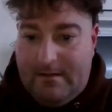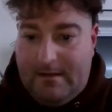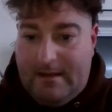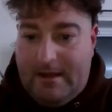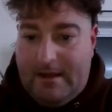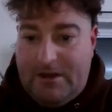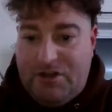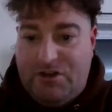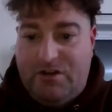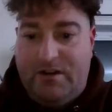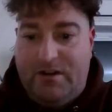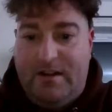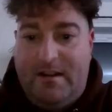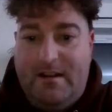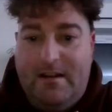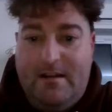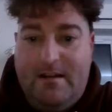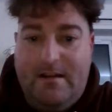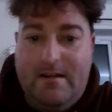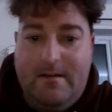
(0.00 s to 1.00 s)
Actually,
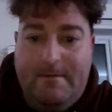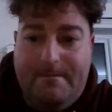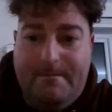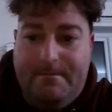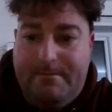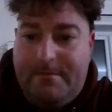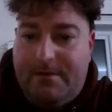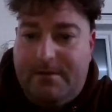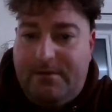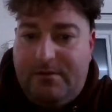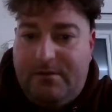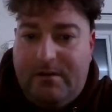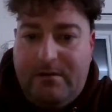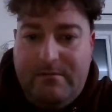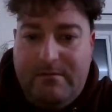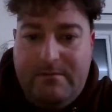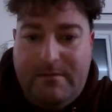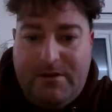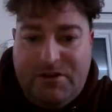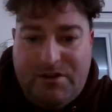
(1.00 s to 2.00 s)
because
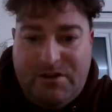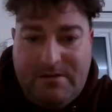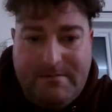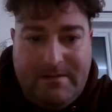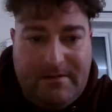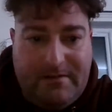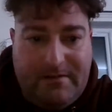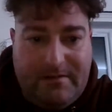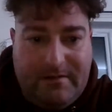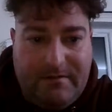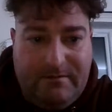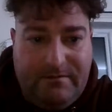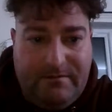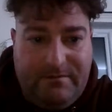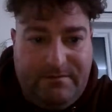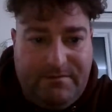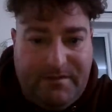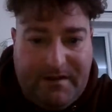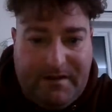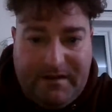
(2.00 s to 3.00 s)
Simon mentioned about
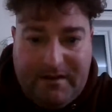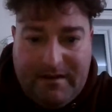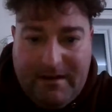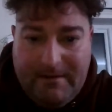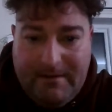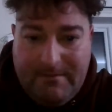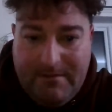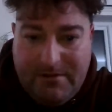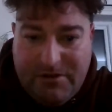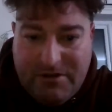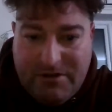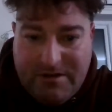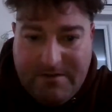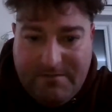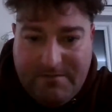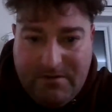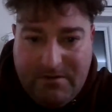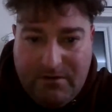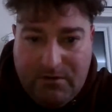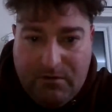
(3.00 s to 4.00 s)
something, let me just have
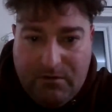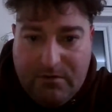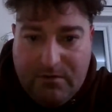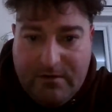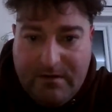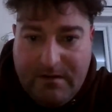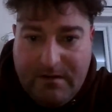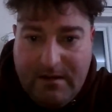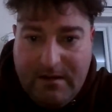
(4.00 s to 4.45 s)
a look.